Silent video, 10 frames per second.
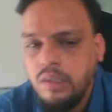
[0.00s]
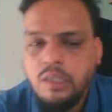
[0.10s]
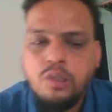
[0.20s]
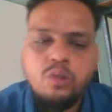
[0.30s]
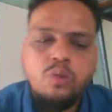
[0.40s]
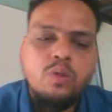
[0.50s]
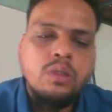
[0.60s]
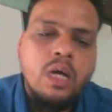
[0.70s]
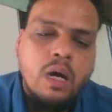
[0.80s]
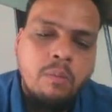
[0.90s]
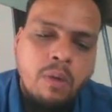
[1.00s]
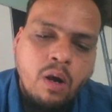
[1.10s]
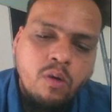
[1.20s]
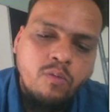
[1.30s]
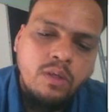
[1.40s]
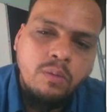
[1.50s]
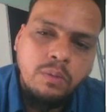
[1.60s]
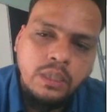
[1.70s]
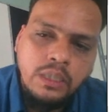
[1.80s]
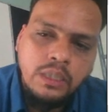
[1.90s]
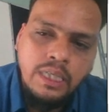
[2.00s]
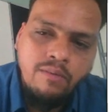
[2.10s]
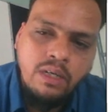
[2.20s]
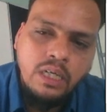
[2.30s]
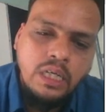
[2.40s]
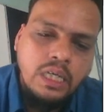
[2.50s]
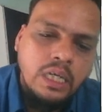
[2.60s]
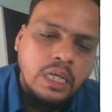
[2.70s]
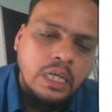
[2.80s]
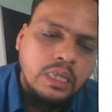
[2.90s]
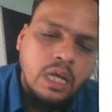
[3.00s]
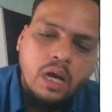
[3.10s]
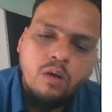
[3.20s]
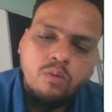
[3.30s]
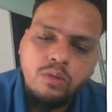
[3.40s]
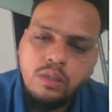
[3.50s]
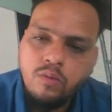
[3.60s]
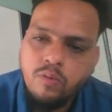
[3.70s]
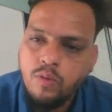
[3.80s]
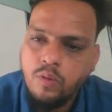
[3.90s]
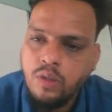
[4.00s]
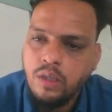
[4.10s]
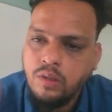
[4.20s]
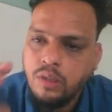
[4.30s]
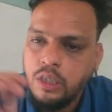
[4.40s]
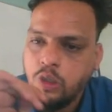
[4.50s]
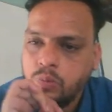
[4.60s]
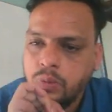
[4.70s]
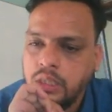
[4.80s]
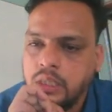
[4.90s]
So the amount will be 78,400 rupees,